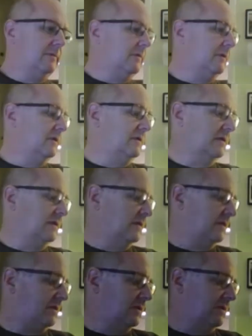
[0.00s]
This
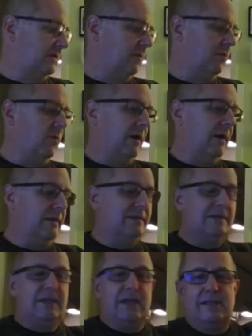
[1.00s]
is just a one.
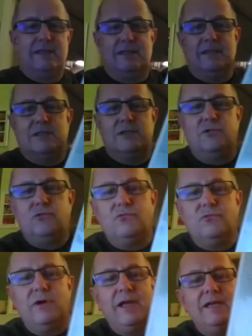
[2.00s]
It's got this
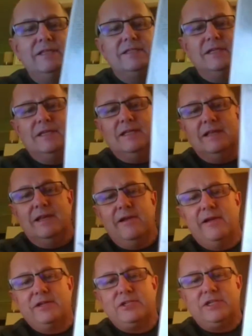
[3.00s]
crazy
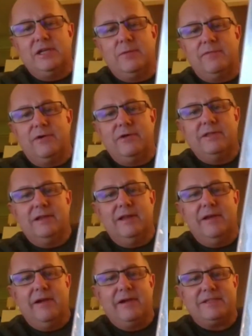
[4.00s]
lyric sheet with all the
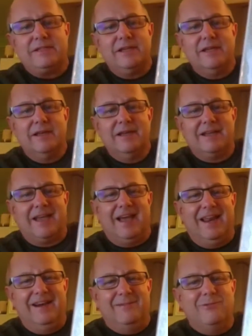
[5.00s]
lyrics
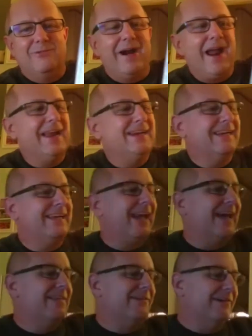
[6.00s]
kind of ran
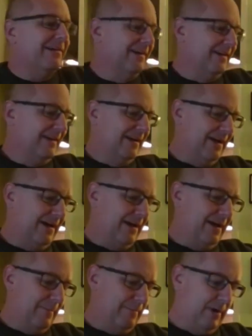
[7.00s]
together.
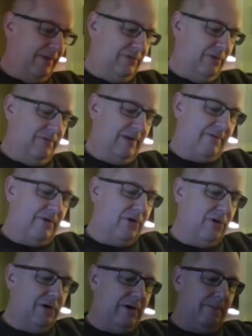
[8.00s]
But if you've never
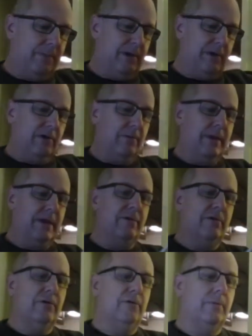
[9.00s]
heard Imperial
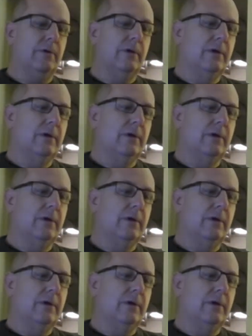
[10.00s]
Bedroom,